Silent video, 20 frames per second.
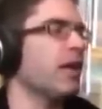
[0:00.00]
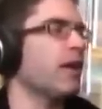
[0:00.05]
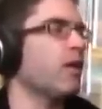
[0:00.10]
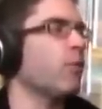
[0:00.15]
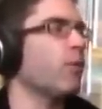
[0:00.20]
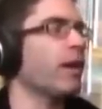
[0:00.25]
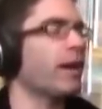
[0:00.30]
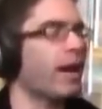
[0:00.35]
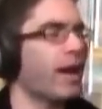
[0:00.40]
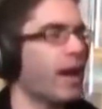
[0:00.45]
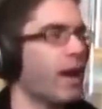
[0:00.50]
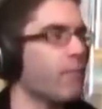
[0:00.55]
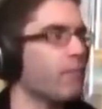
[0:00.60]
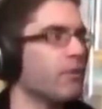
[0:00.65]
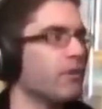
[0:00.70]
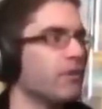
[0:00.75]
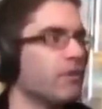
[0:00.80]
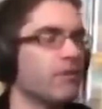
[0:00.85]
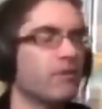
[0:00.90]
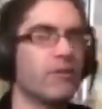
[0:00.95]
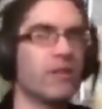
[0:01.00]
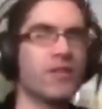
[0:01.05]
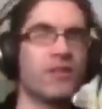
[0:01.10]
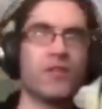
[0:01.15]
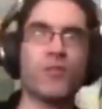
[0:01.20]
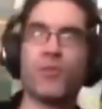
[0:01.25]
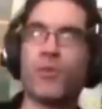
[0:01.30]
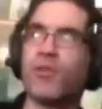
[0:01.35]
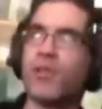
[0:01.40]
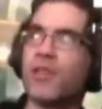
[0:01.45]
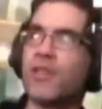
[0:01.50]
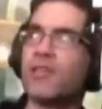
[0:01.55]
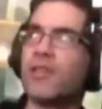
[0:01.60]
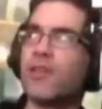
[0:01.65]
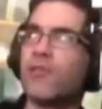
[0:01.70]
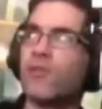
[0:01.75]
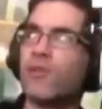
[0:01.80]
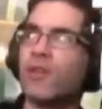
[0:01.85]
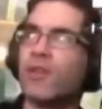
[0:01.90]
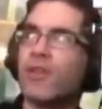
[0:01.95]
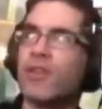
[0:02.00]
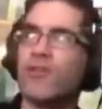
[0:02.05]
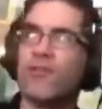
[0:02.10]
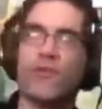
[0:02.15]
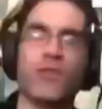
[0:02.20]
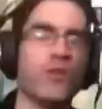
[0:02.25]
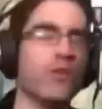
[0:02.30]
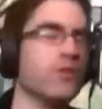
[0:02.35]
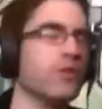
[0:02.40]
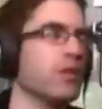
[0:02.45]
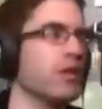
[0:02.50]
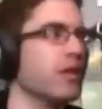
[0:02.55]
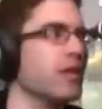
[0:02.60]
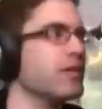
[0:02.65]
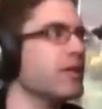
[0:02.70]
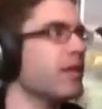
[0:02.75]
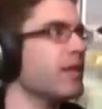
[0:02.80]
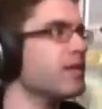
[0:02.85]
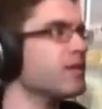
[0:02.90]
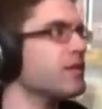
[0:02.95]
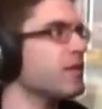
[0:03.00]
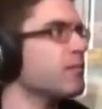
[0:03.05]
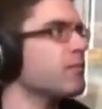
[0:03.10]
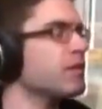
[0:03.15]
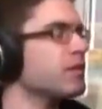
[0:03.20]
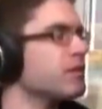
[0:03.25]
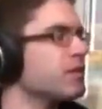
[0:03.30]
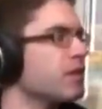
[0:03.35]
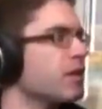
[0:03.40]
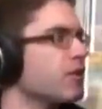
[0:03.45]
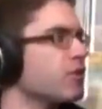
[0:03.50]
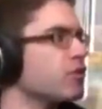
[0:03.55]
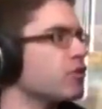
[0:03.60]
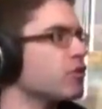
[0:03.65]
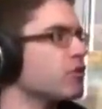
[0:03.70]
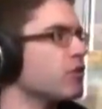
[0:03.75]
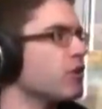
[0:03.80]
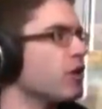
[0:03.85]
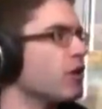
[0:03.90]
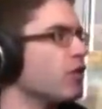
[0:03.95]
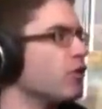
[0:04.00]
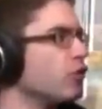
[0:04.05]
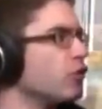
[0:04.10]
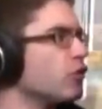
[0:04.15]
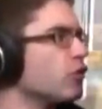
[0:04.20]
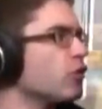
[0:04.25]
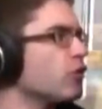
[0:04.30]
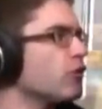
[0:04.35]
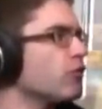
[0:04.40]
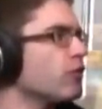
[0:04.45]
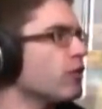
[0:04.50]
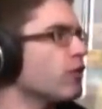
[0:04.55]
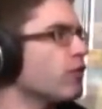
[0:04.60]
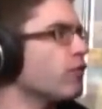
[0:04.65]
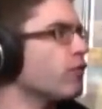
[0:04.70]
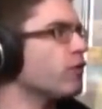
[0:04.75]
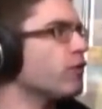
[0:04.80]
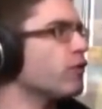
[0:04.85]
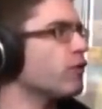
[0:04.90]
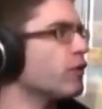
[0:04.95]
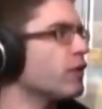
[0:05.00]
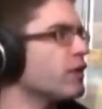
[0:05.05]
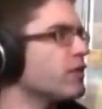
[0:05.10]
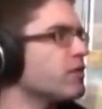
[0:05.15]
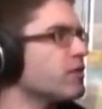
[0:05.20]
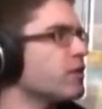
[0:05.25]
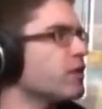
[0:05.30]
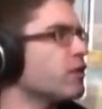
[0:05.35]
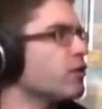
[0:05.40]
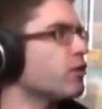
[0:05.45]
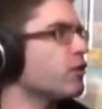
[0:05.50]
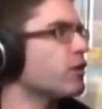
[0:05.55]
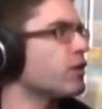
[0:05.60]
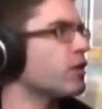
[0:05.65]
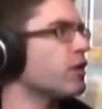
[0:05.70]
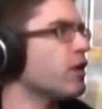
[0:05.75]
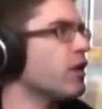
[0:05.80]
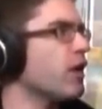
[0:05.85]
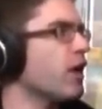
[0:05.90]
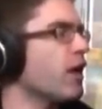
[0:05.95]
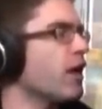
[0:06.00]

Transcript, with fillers: And what happened, this is where things get really confusing, is that seemed to touch a nerve, a fear, an insecurity,